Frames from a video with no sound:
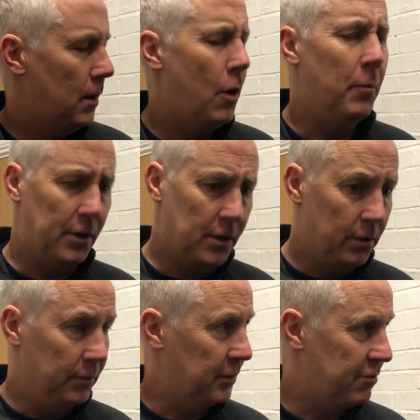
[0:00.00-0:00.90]
Oh my God,
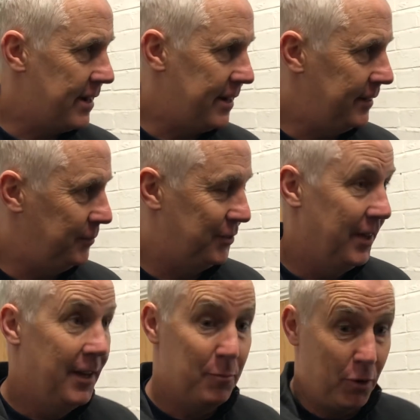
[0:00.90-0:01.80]
the crowd! It's
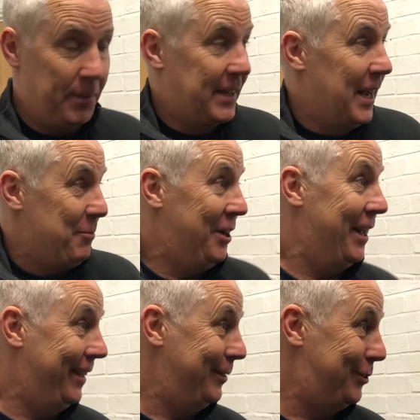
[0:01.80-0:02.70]
a proper game,
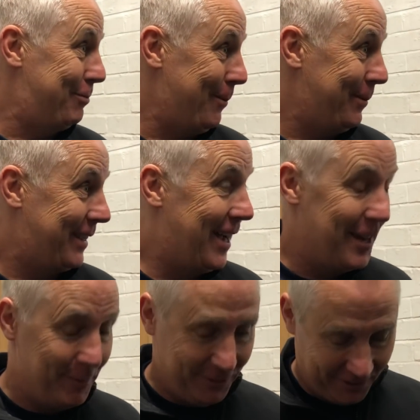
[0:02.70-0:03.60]
wasn't it? It's a proper
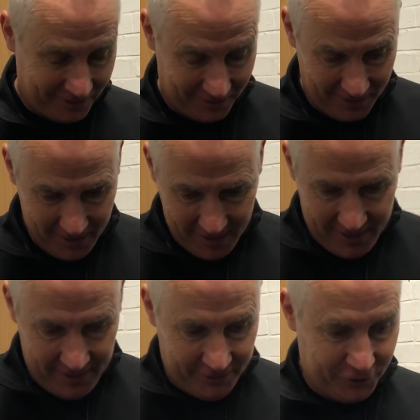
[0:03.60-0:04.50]
game.
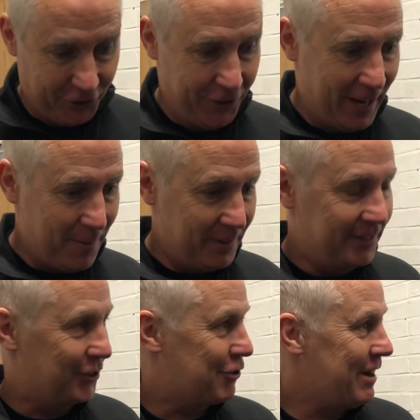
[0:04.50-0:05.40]
You turn up and
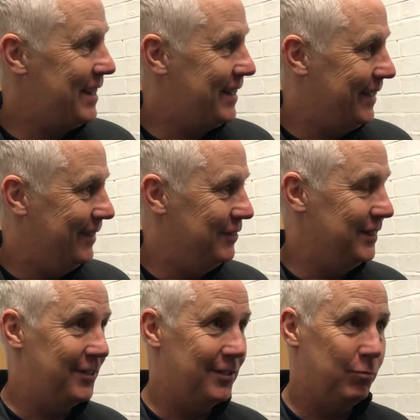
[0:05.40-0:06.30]
there's a crowd here, and
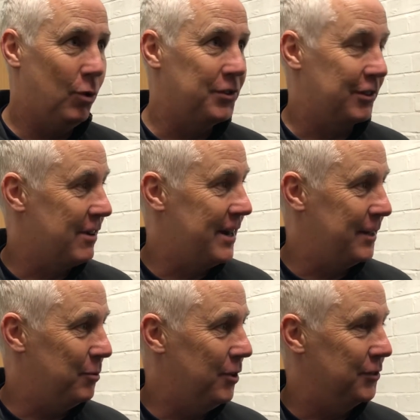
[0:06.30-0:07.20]
what a crowd it
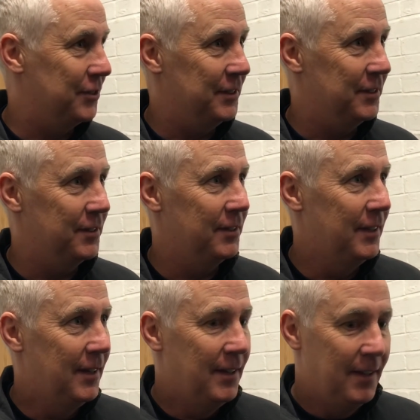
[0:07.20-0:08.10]
was. And
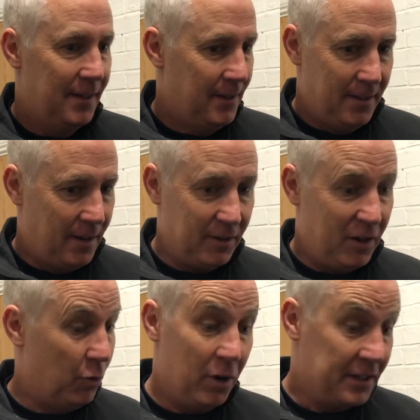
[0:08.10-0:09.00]

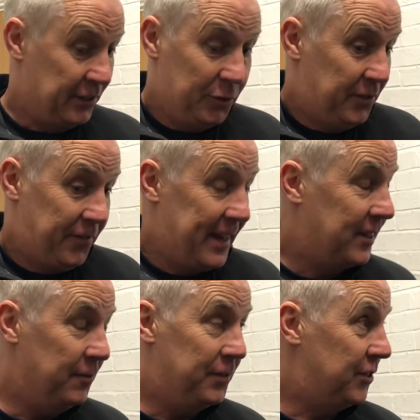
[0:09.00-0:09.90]
all I can do is thank
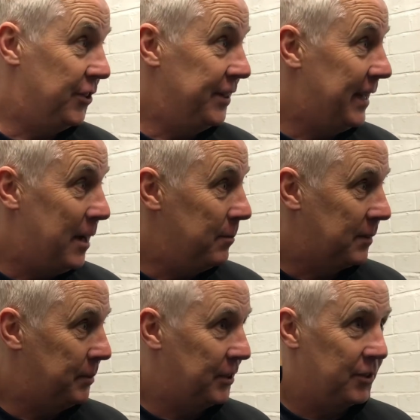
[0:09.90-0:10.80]
them for turning up,
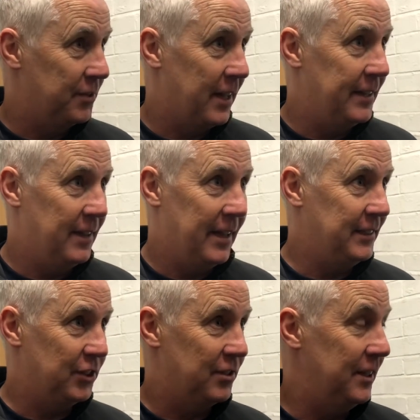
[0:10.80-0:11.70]
because they
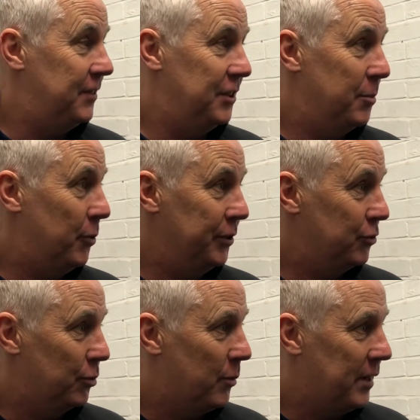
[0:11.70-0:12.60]
just lifted the boys
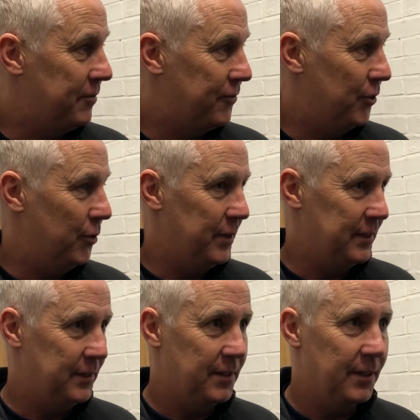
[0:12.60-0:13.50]
all the way through, and